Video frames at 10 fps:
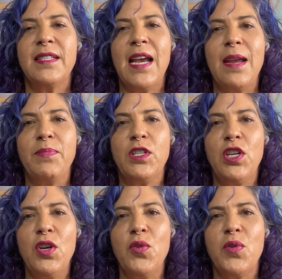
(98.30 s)
Type
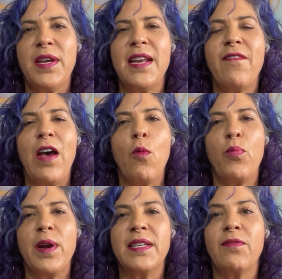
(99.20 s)
two can have
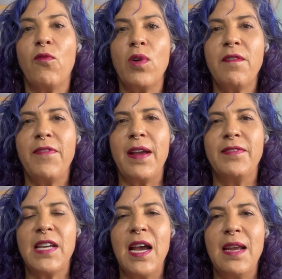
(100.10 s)
outbreaks four to
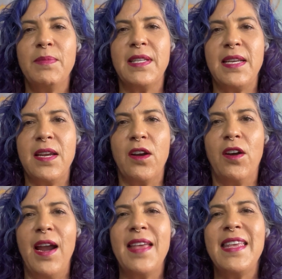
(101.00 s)
five times a
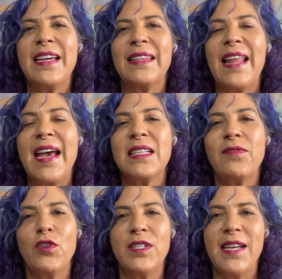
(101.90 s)
year, and they could
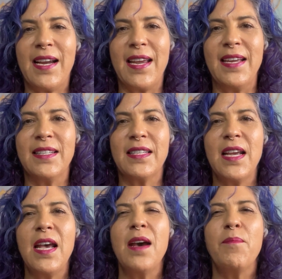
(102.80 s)
last for decades,
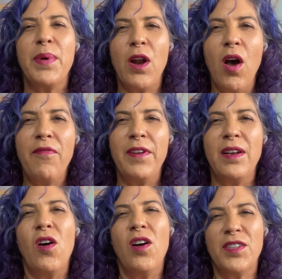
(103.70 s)
but
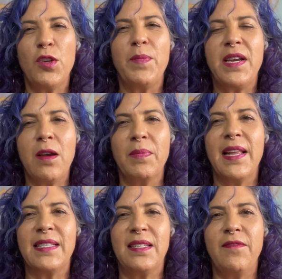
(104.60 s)
often also become
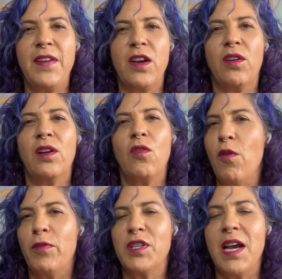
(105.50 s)
less severe
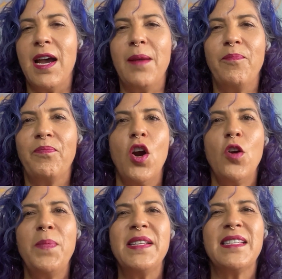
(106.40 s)
over time.
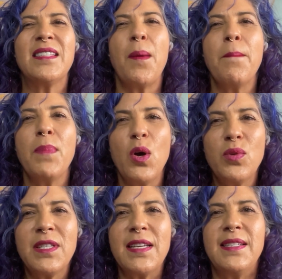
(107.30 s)
Herpes is the
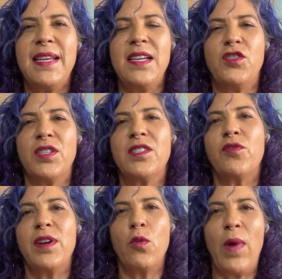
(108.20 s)
most contagious
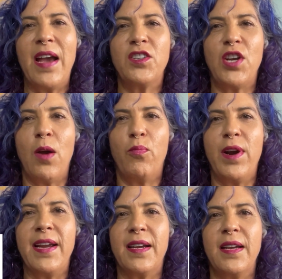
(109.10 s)
during a rash
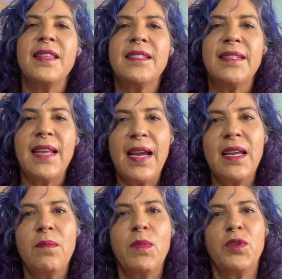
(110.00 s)
outbreak. The
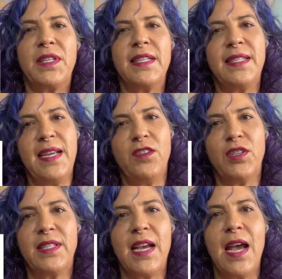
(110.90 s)
second most
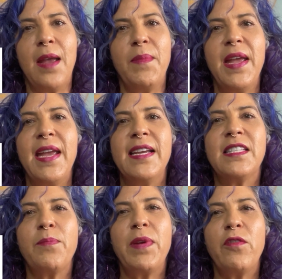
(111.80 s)
contagious time
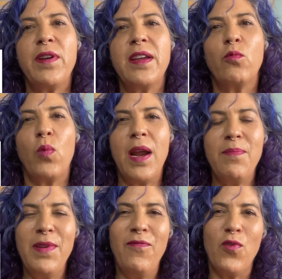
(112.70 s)
is the period
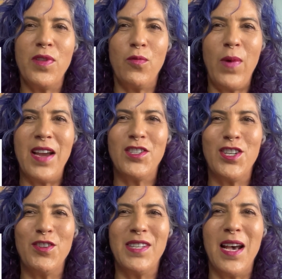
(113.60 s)
right before the rash
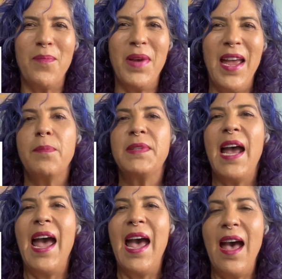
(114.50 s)
shows up. Up to
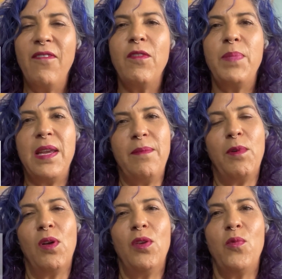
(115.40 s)
half of
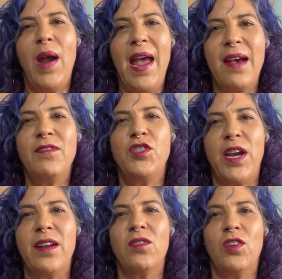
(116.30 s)
people who have
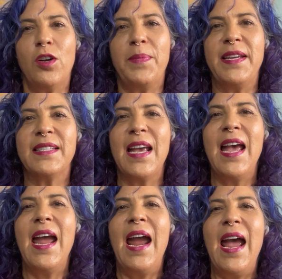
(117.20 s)
genital herpes
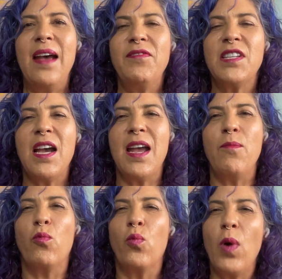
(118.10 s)
have
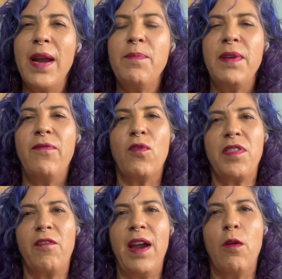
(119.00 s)
time right before
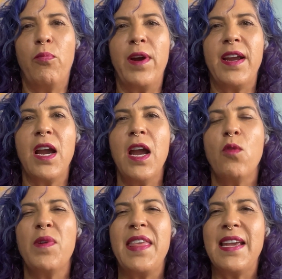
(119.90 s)
their outbreak
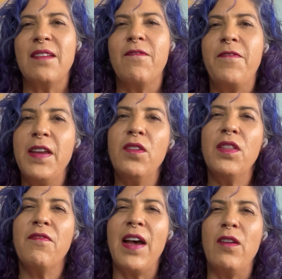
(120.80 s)
where they can feel
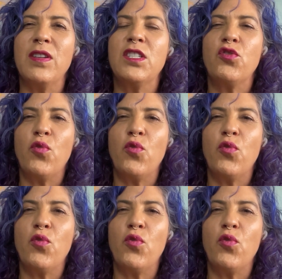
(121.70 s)
the virus